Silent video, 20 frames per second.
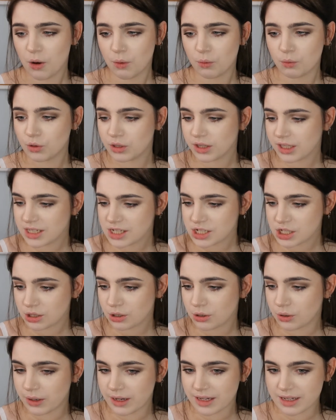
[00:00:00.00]
What they
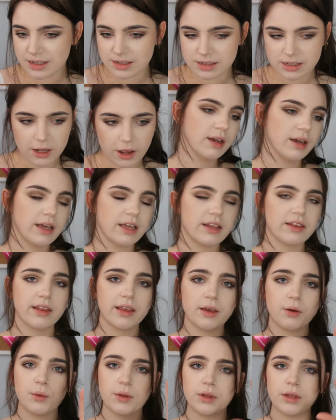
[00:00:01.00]
do is, it's
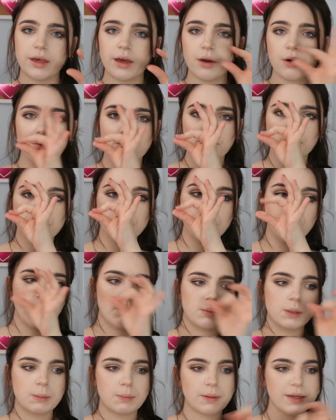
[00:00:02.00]
like when you get all those
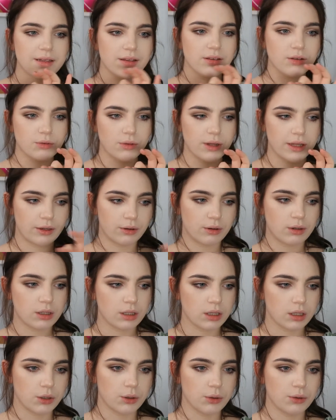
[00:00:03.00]
bobbly bits on like your
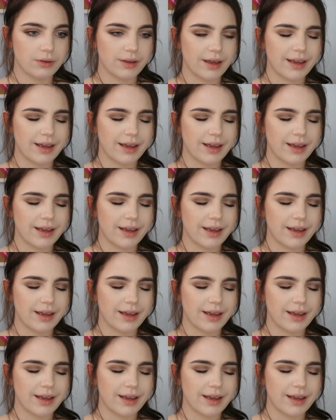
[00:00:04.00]
clothes.